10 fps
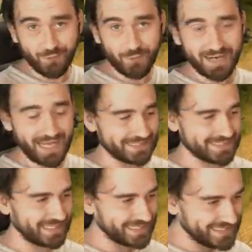from
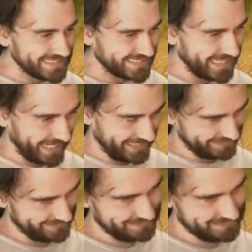lands. Like this
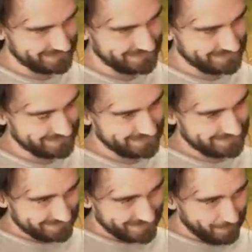land.
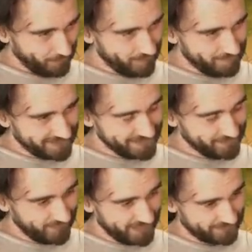Probably my new
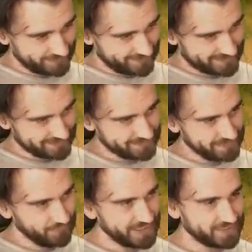favorite of it.
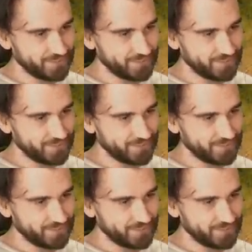Radiant